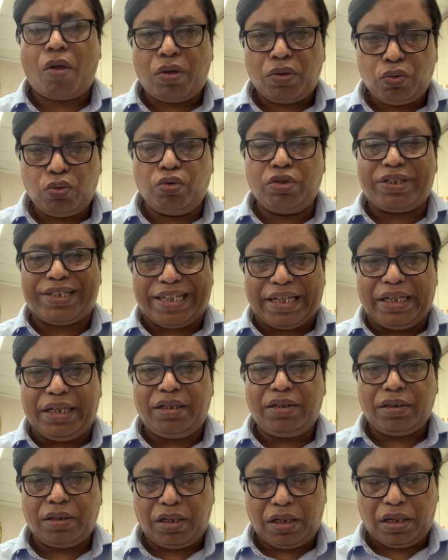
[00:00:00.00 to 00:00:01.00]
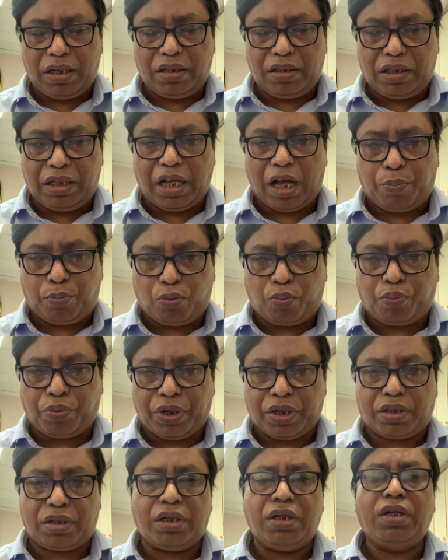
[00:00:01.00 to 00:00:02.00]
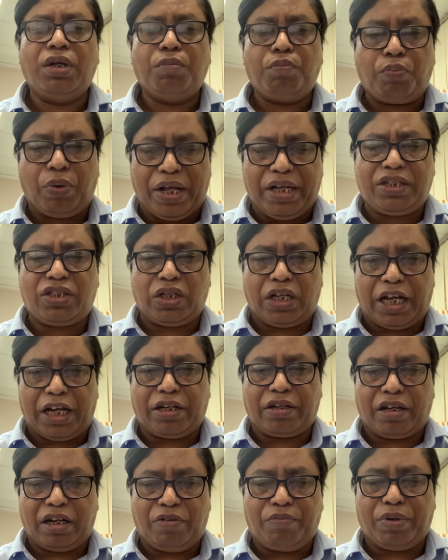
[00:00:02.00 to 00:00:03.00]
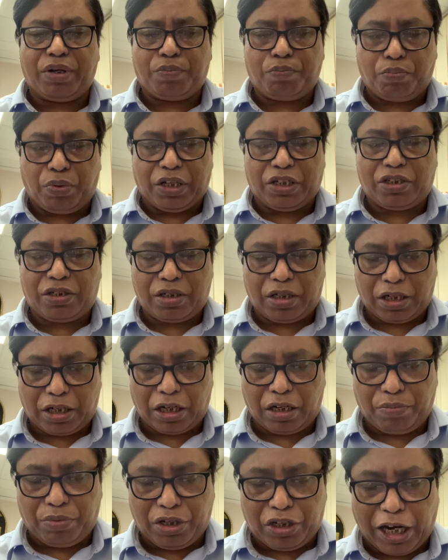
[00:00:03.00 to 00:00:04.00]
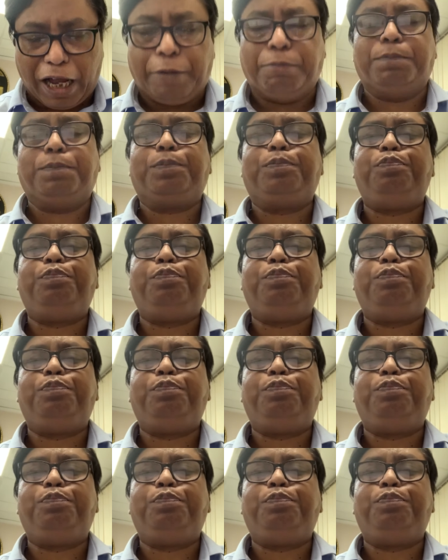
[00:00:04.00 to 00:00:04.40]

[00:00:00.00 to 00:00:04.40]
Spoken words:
we'll see in the appropriate place and relevant time.